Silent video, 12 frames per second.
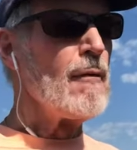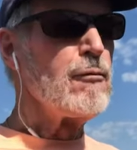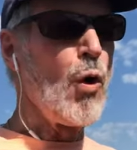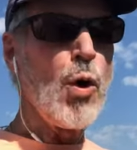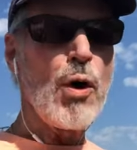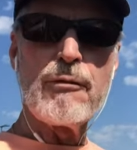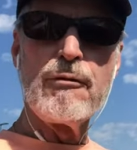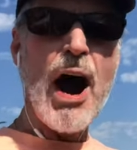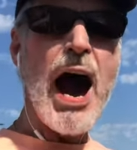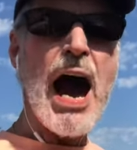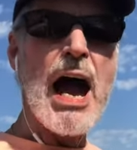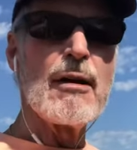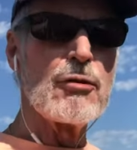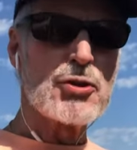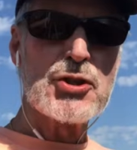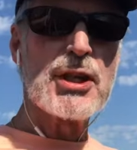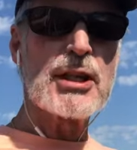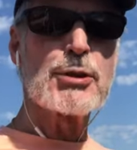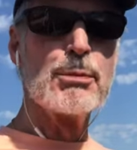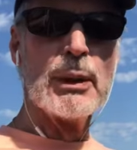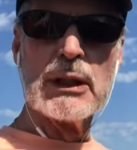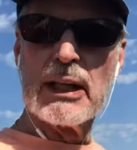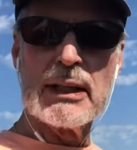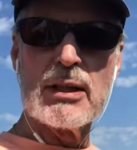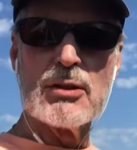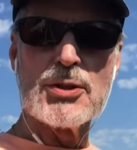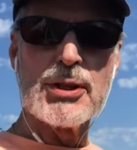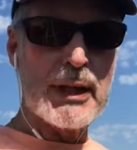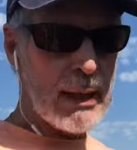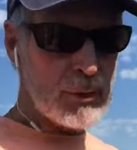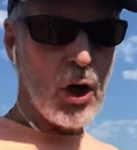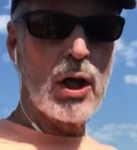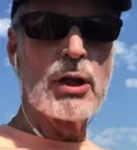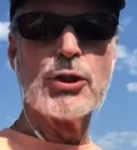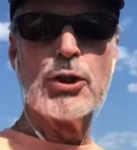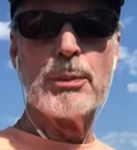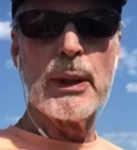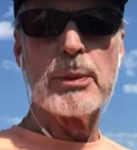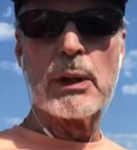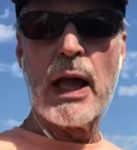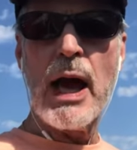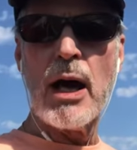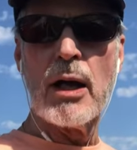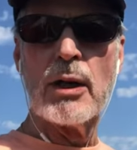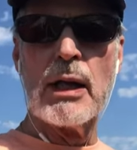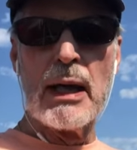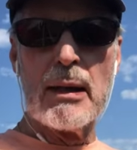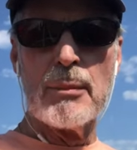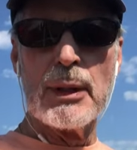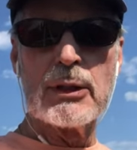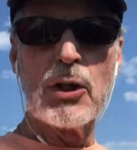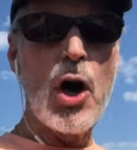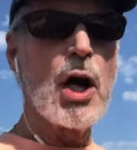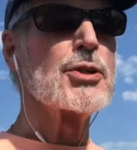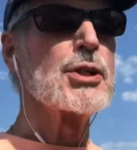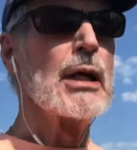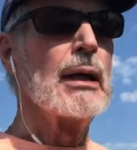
4 or 5 or 6 millennials, and I'm calling you people out, because